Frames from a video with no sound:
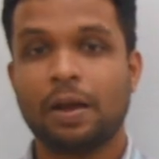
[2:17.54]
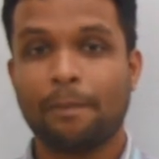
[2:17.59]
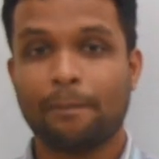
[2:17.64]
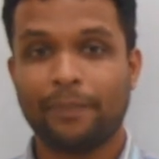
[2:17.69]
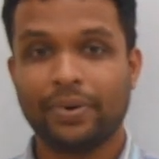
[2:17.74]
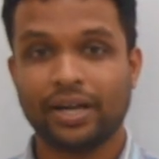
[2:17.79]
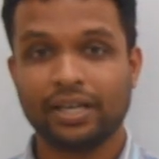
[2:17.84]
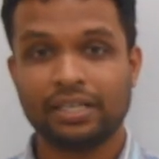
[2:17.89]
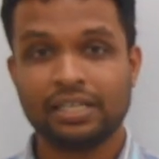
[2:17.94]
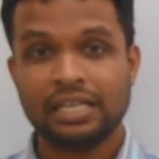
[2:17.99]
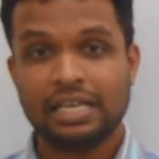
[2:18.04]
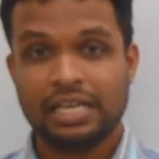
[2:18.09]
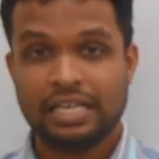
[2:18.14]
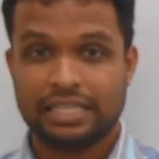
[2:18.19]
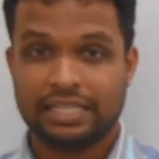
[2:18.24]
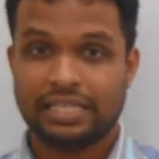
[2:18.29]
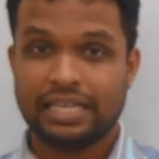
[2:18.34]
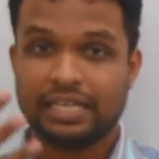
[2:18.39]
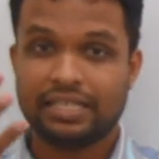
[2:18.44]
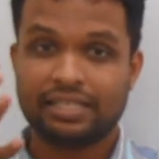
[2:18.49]
But
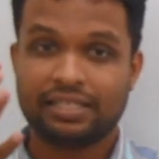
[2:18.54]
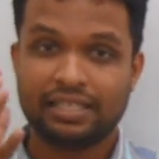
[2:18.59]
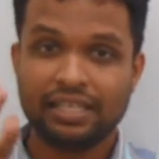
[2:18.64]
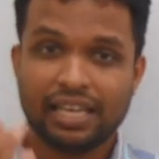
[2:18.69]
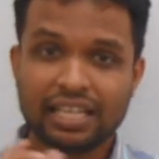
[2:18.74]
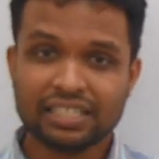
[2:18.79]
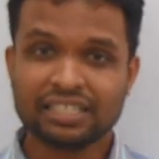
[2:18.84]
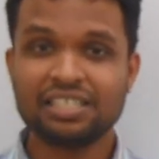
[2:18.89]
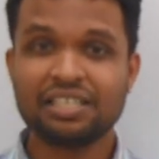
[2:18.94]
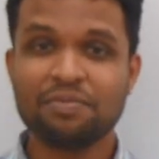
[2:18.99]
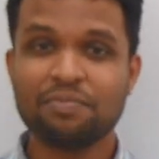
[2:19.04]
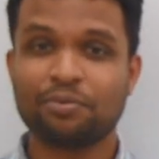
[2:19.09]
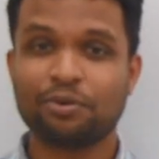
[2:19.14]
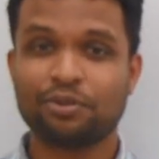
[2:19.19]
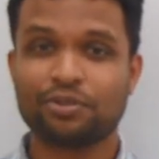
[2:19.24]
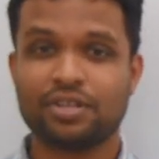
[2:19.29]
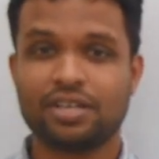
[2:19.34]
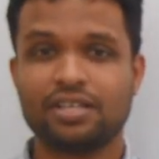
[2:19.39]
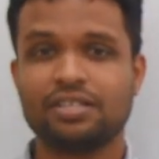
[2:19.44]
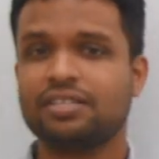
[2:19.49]
that selection
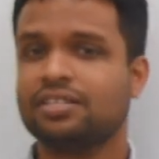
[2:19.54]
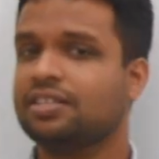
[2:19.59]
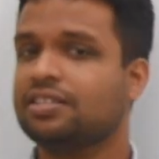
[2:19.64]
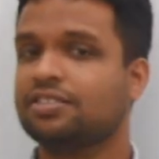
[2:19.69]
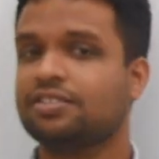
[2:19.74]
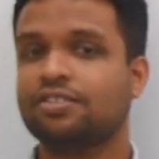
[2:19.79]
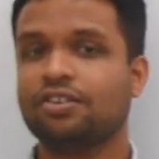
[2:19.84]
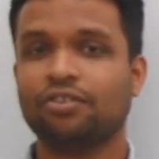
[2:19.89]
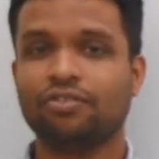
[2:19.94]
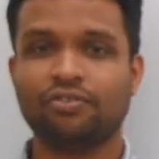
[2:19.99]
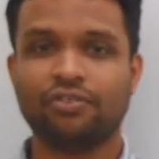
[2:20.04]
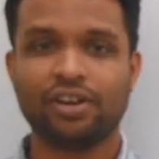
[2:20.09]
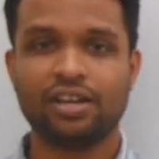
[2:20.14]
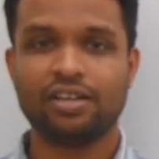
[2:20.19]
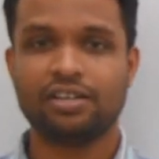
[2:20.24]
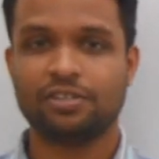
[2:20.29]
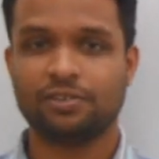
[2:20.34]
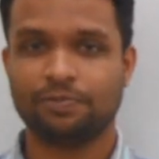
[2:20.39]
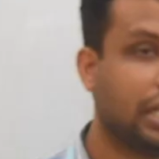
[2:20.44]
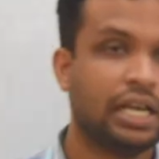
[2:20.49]
process is not
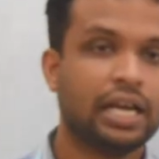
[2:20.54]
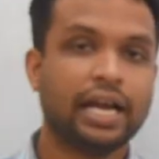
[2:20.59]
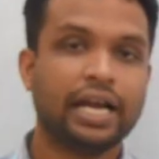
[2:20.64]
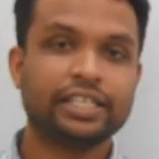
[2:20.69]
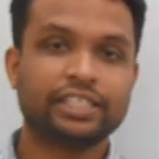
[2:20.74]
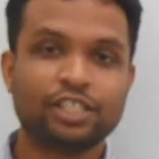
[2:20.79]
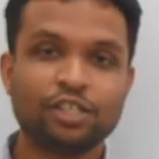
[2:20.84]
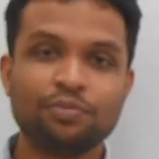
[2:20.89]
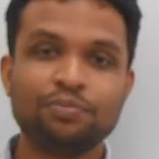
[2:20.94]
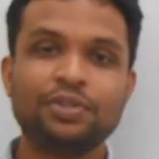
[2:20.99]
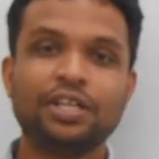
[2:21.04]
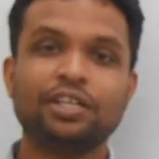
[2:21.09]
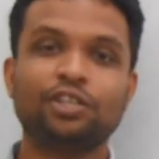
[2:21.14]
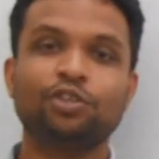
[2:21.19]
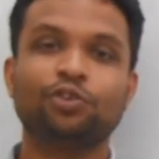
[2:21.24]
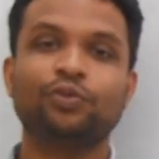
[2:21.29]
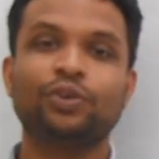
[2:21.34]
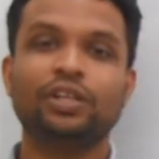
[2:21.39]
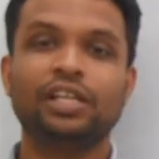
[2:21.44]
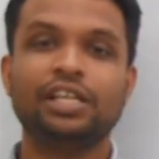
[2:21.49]
random. Assume that
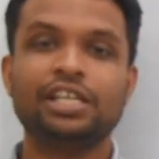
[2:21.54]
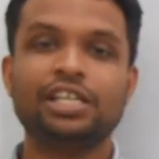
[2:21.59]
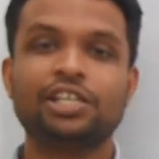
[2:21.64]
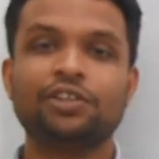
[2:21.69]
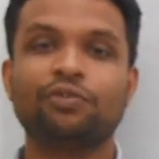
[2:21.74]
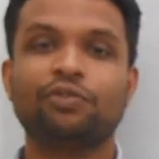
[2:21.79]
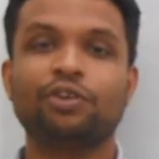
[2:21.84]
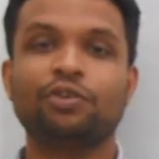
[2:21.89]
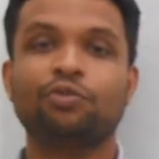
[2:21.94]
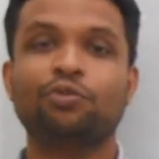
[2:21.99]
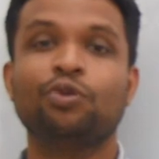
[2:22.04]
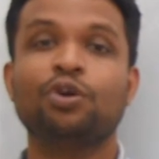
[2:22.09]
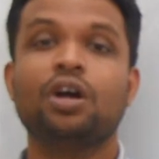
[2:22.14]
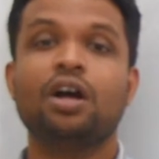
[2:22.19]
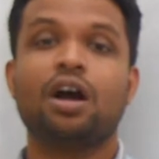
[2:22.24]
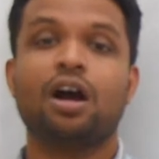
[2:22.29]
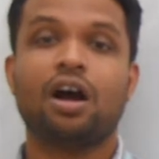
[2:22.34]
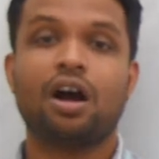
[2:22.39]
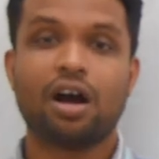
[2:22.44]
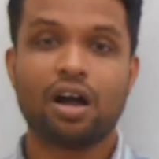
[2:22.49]
you will interview
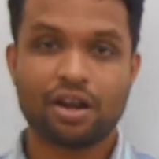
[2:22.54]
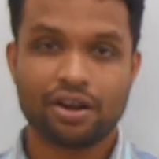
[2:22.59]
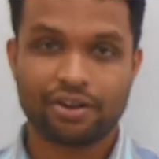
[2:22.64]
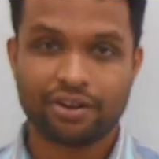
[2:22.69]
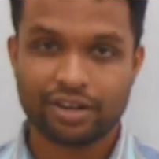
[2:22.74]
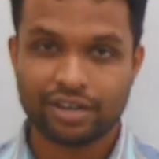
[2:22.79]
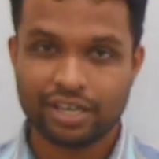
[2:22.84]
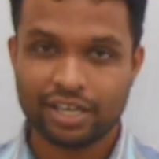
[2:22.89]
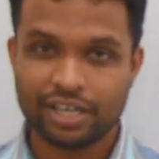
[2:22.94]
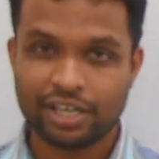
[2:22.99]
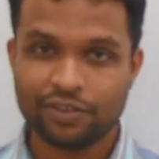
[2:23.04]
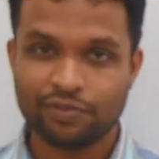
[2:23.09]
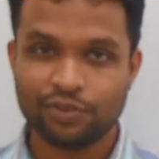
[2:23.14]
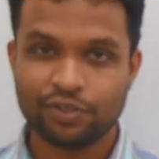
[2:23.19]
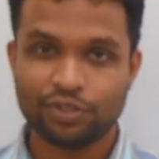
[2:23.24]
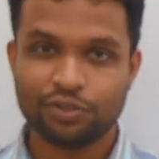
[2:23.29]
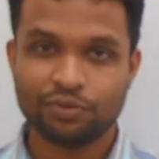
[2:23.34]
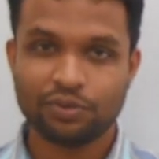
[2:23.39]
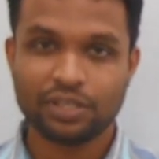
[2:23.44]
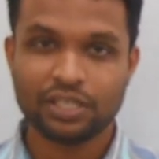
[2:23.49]
100
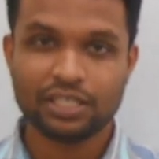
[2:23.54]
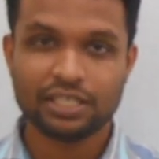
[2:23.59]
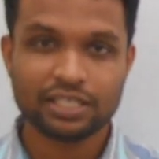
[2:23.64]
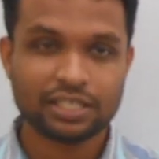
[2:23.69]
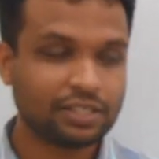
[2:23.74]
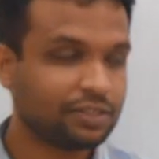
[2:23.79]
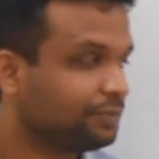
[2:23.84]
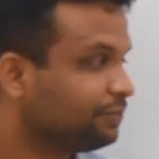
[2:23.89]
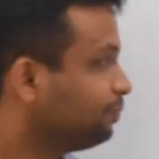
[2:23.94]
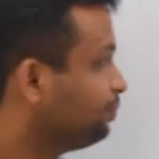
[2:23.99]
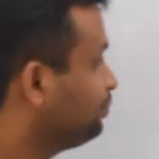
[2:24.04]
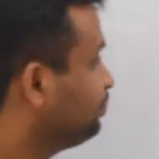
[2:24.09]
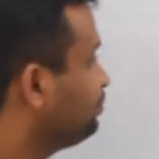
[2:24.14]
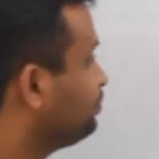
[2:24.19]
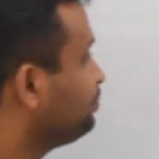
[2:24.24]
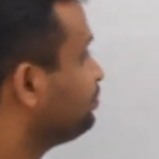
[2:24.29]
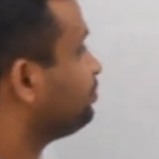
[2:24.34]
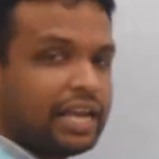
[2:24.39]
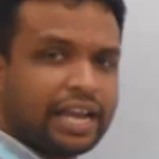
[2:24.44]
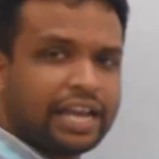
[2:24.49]
individuals
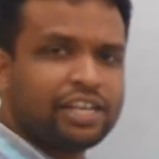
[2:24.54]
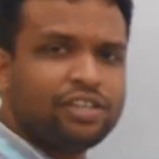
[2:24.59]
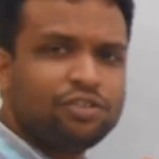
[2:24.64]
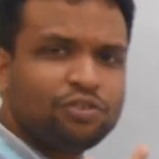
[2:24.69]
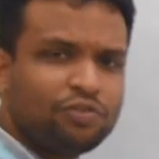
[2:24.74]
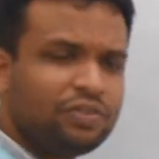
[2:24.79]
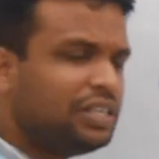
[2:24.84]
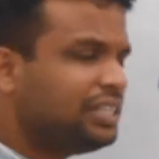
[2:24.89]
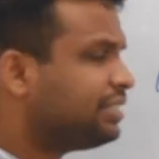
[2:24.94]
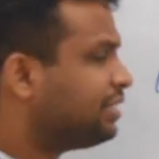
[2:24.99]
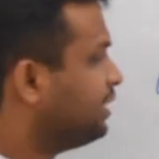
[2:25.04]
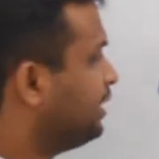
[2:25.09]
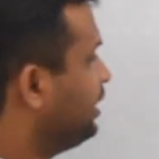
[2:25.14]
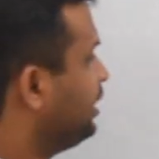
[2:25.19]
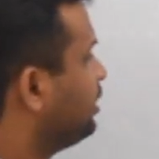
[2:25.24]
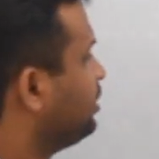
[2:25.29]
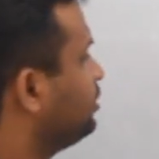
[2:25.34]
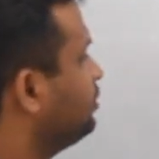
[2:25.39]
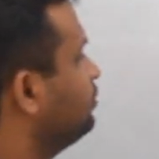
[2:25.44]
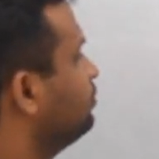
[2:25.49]
and you will
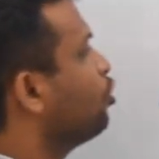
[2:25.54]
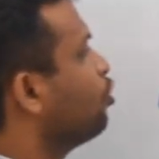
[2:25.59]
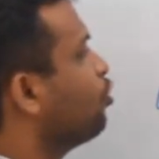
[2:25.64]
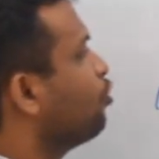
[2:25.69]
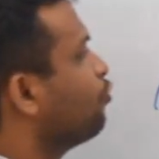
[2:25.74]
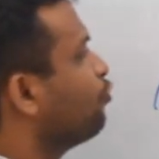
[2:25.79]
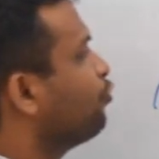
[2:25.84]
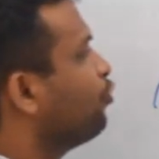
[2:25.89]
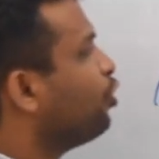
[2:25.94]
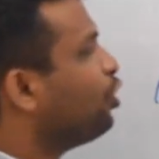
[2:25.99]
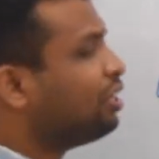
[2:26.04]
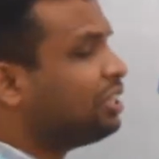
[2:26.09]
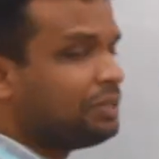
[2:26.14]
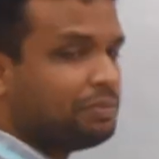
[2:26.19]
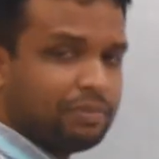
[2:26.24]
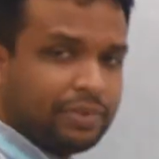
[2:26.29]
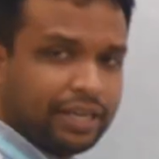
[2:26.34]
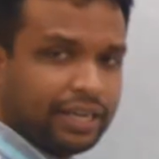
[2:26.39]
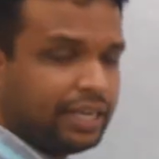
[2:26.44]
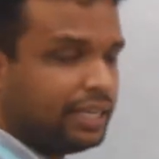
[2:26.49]
take 40
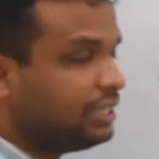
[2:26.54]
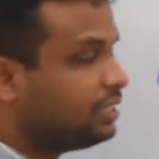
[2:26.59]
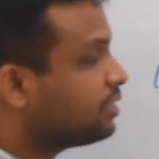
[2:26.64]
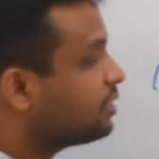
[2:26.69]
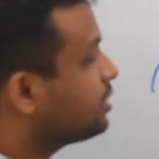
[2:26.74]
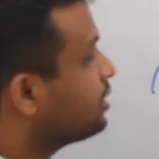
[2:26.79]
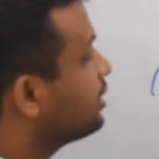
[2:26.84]
males